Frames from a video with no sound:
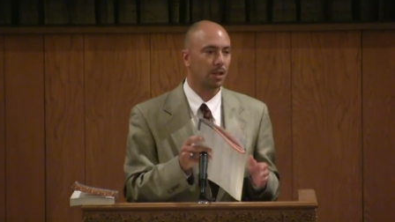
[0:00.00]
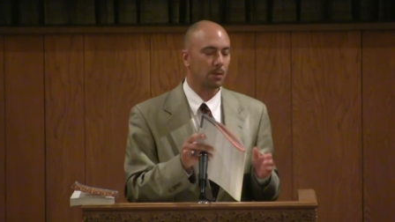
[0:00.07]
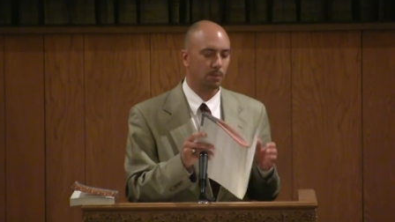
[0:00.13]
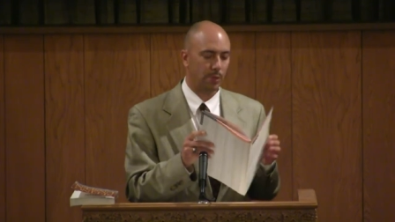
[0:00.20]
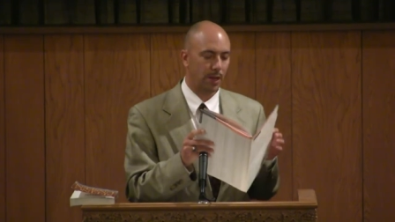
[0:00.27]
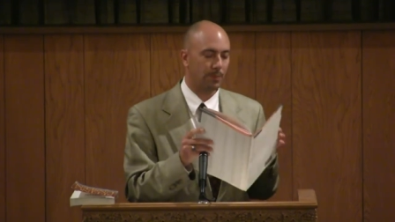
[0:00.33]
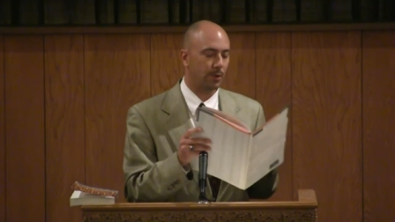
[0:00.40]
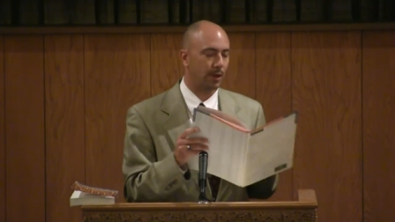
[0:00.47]

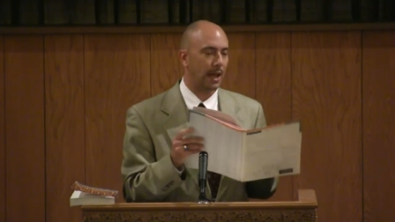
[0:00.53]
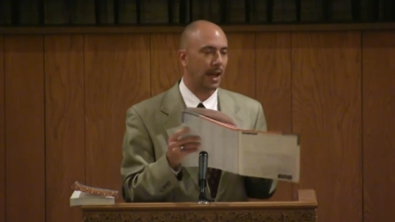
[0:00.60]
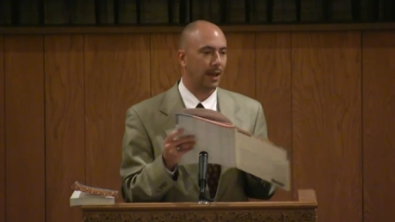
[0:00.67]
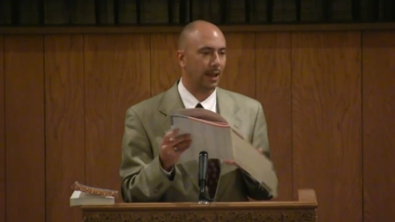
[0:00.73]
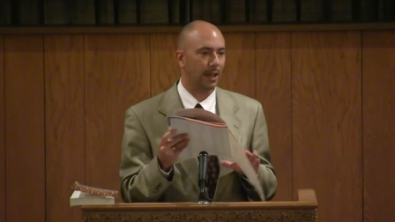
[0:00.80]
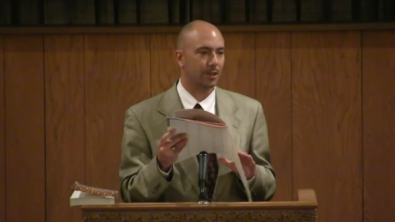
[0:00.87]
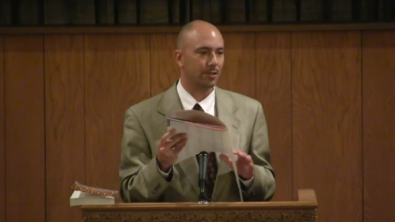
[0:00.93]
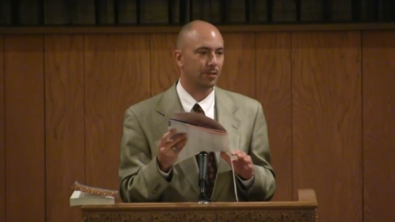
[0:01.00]
Pepperdine
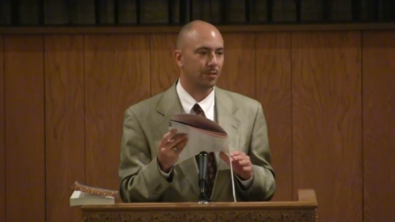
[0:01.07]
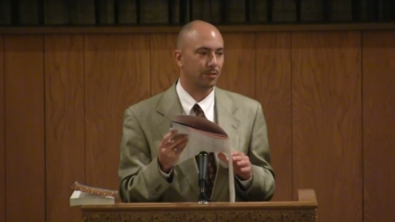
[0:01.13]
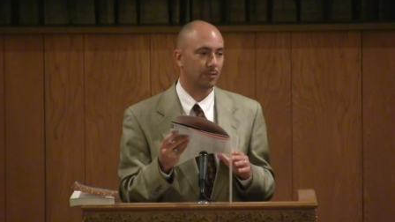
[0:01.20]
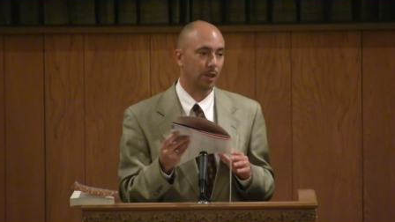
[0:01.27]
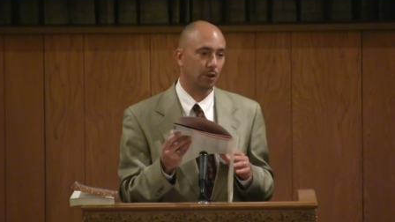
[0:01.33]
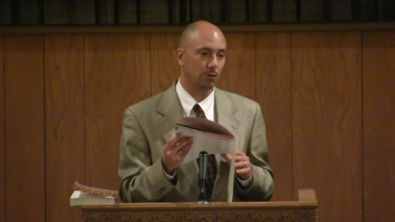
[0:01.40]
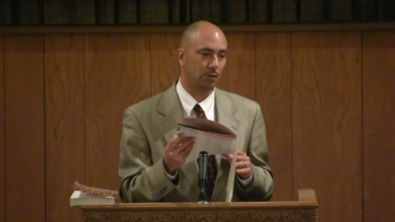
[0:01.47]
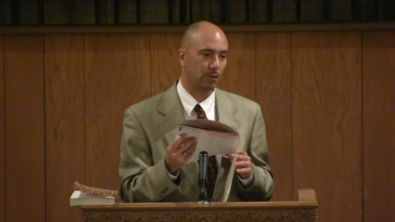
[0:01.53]
lectures.
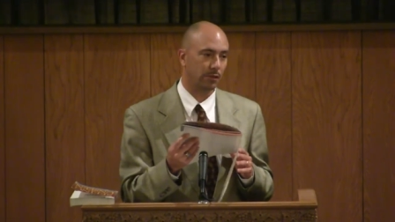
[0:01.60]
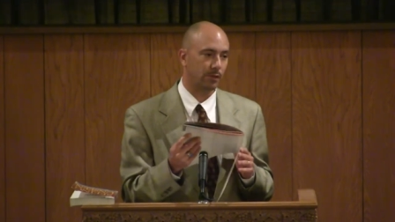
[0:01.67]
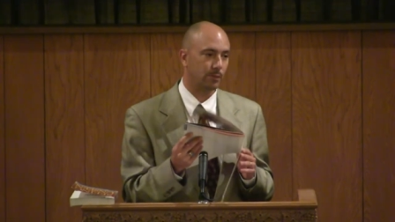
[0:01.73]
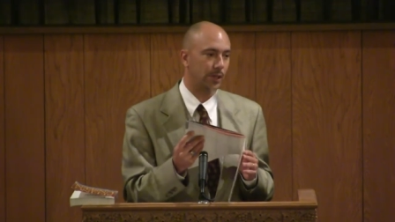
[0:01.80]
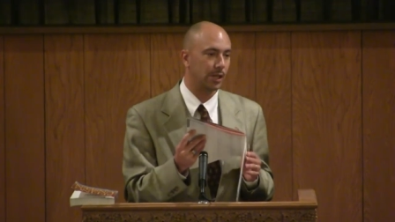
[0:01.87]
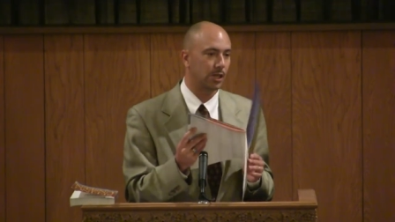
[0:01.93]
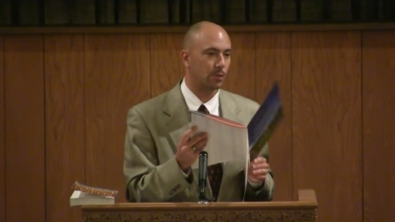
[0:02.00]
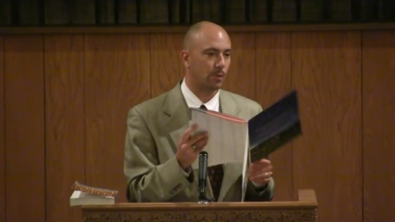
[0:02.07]
Those who are
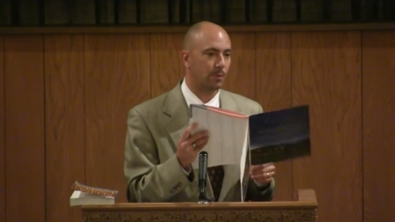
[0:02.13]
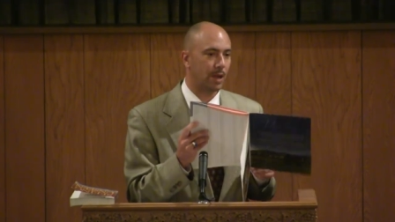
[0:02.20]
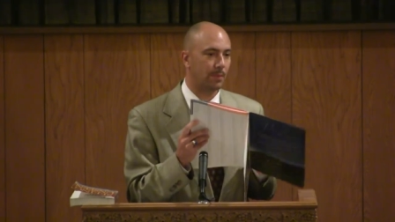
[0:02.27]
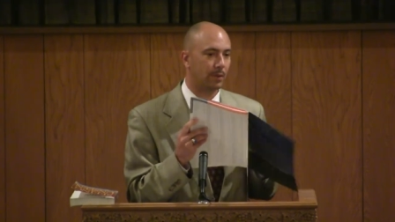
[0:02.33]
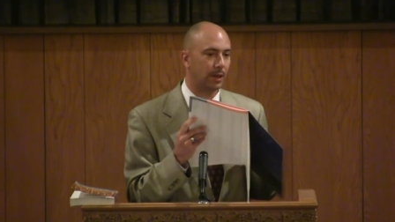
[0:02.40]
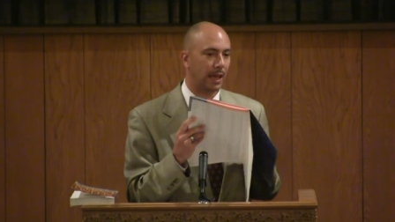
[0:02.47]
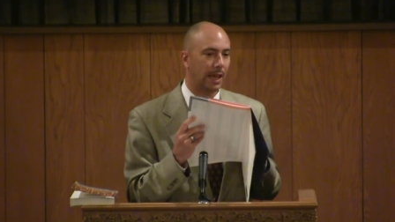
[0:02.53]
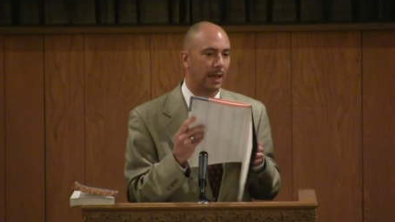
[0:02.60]
familiar with
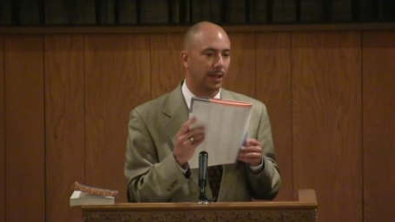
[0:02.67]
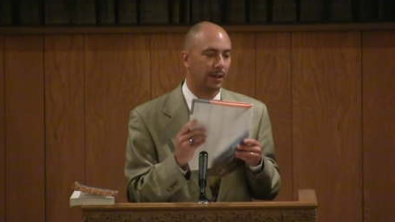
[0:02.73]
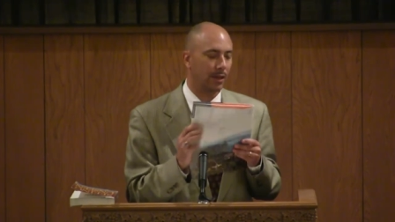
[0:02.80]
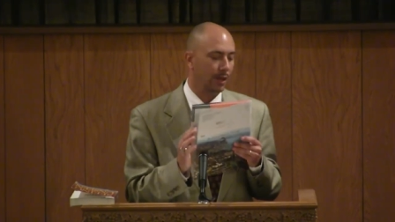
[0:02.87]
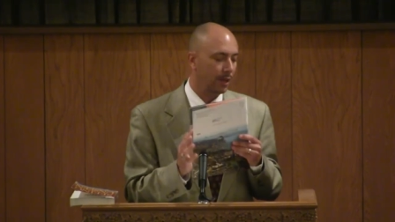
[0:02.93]
Pepperdine